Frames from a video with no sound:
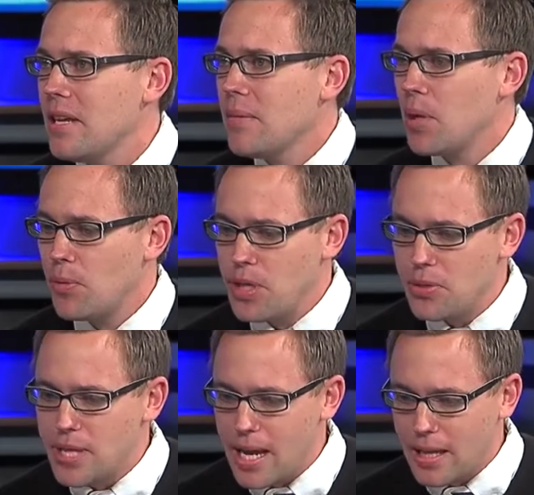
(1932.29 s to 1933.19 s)
But when you
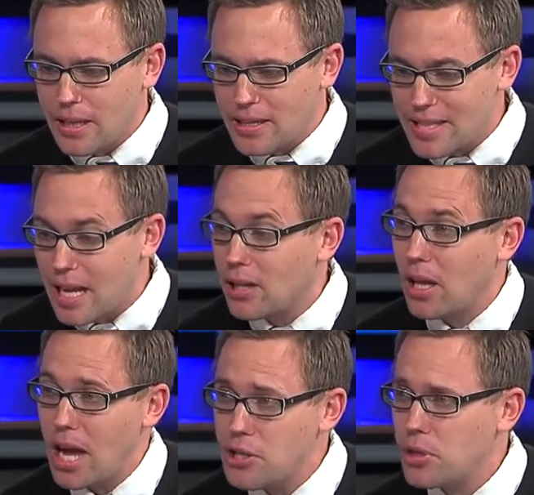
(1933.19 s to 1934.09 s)
take a
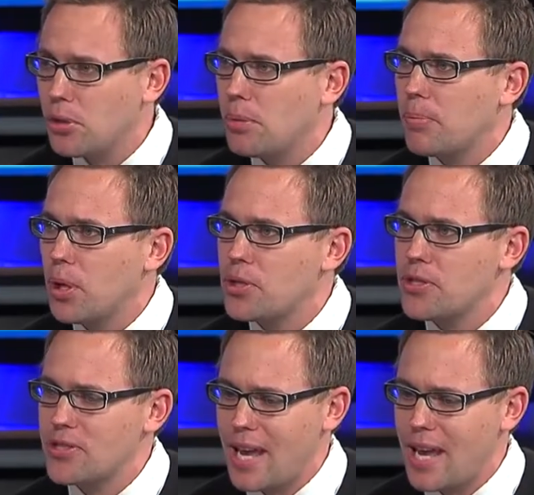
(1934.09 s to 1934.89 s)
psychological approach and say,